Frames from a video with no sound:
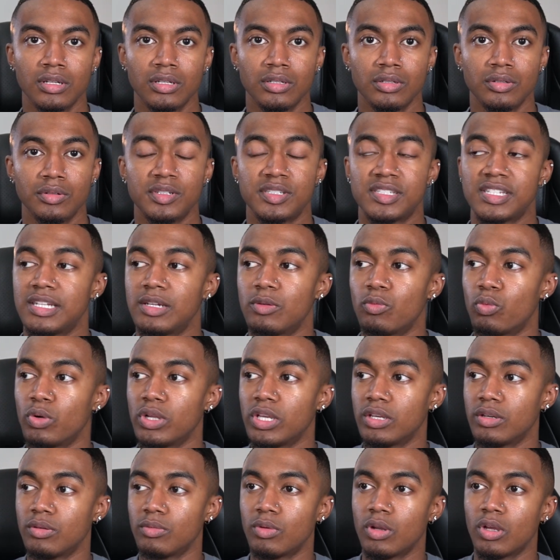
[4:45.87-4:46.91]
You see,
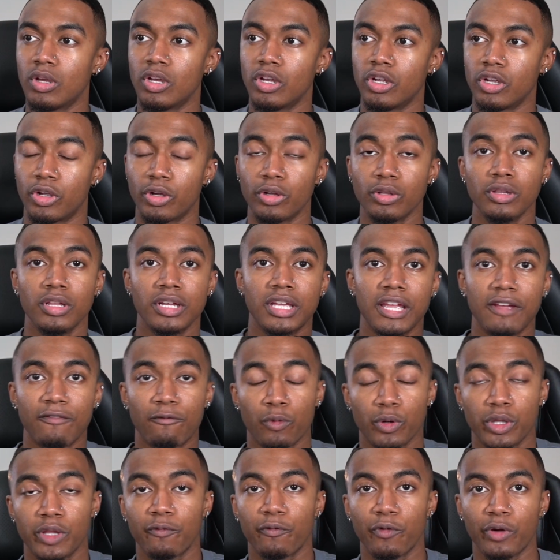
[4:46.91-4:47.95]
when you're looking
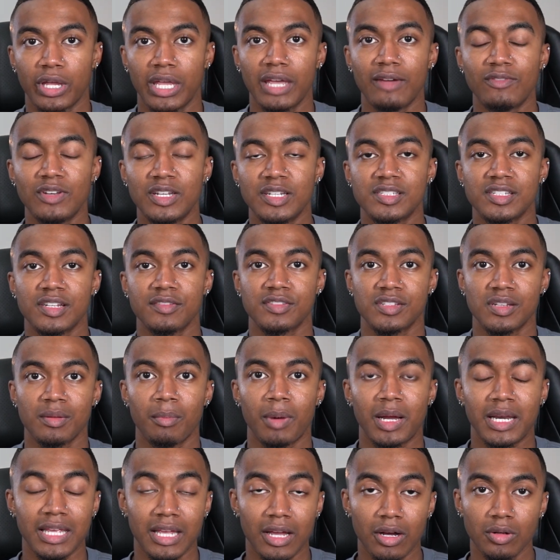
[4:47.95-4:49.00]
for the forgiveness of
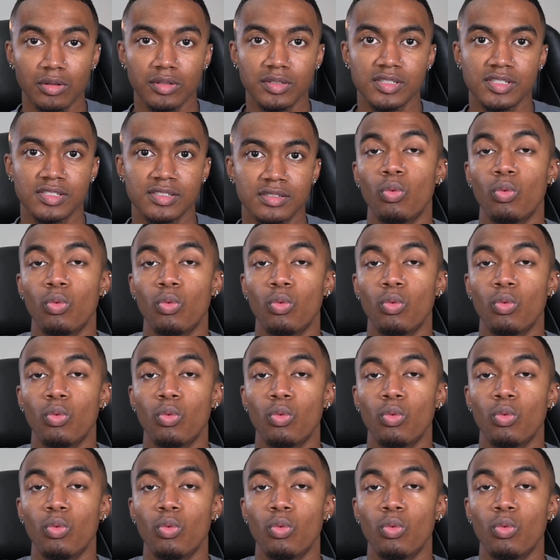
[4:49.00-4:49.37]
somebody else,